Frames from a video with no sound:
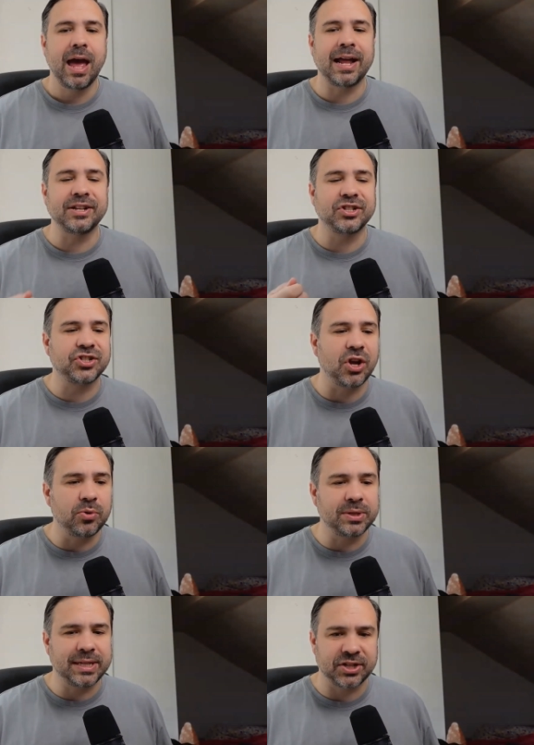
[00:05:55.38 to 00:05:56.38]
and
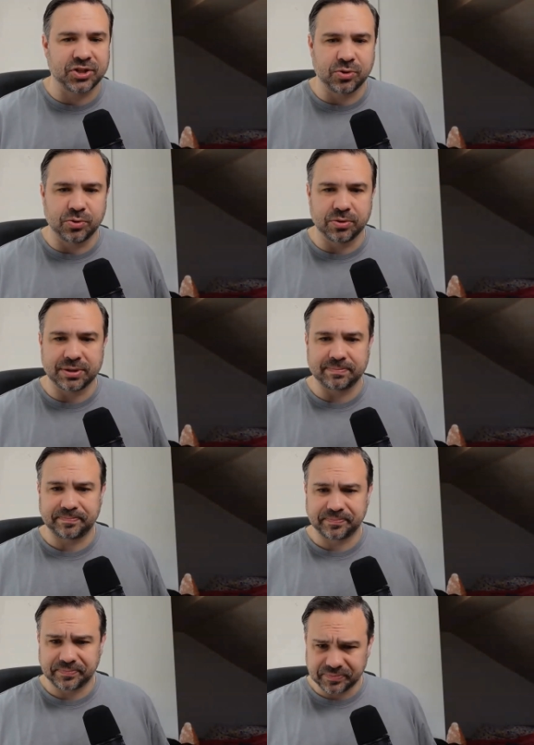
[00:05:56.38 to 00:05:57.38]
sow discord.
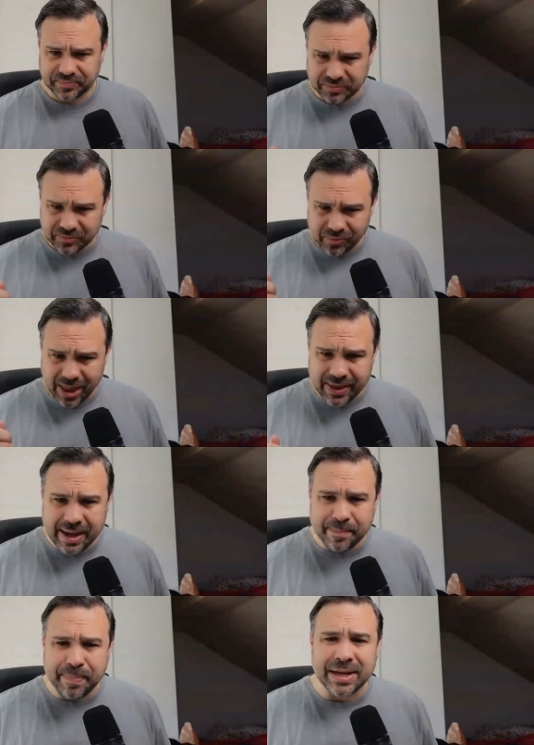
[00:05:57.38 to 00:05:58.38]

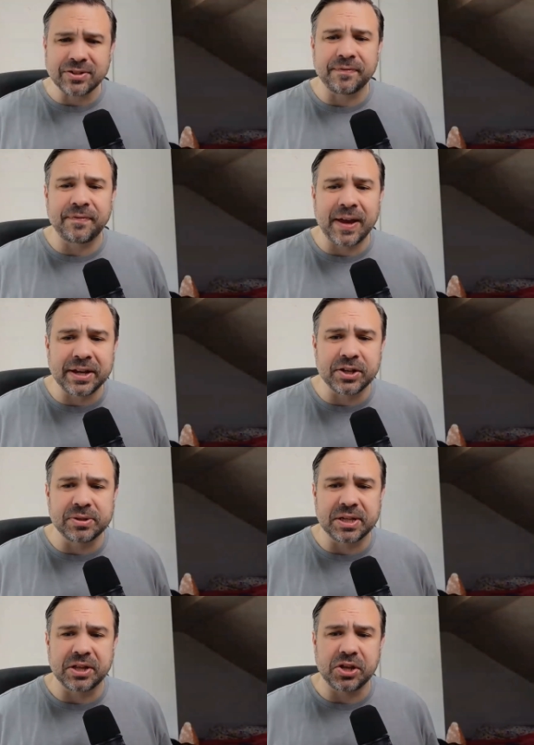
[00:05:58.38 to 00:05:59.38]
The impact of fake
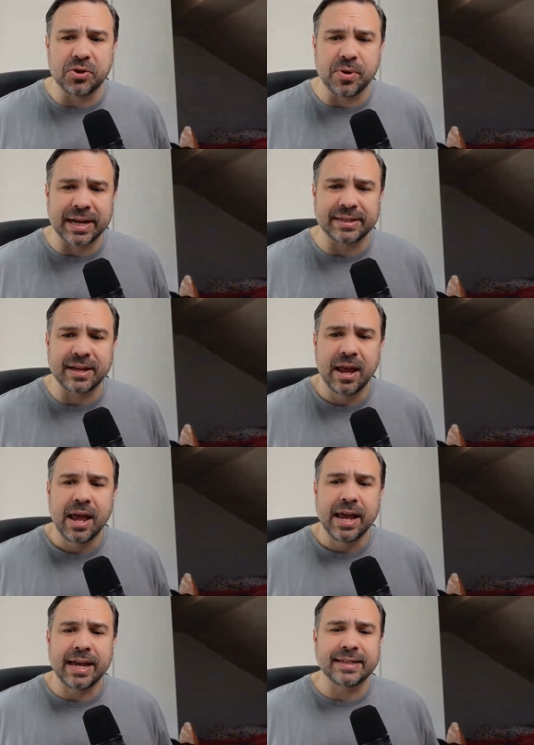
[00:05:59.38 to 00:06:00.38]
news in the U S
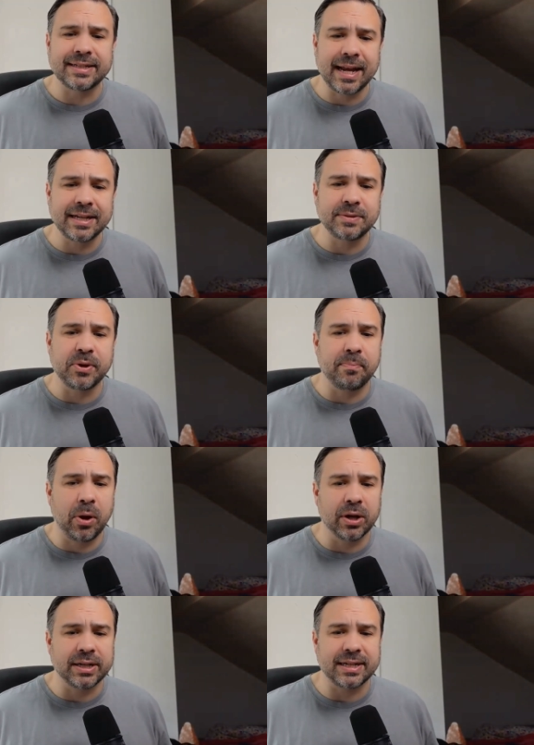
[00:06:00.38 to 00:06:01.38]
extends beyond
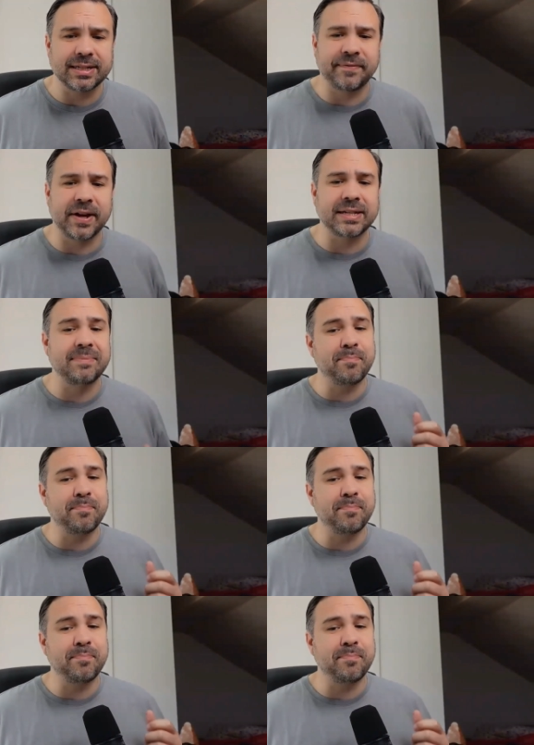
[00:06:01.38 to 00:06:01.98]
politics, affecting